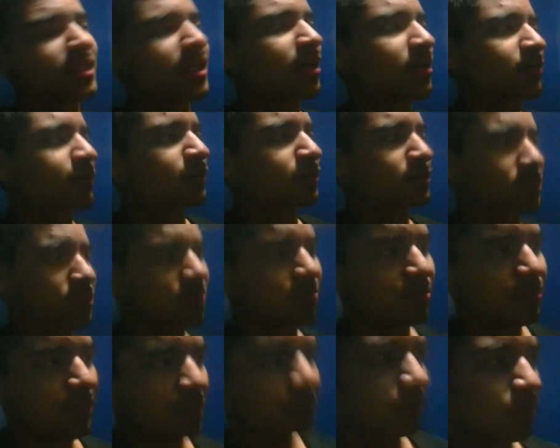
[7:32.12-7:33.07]
awful, so
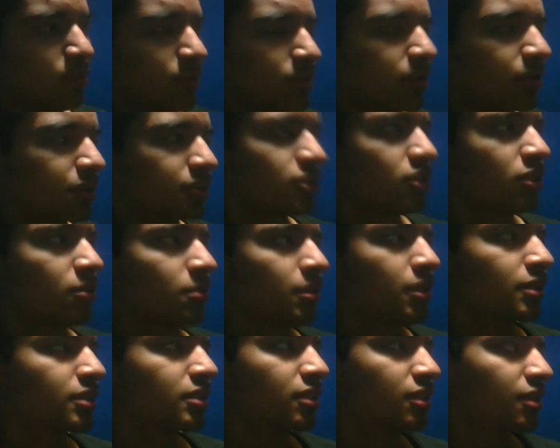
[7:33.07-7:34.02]
maybe we'll go to
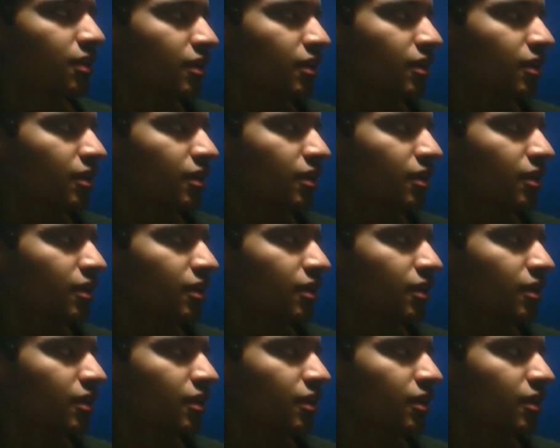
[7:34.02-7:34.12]
Starbucks.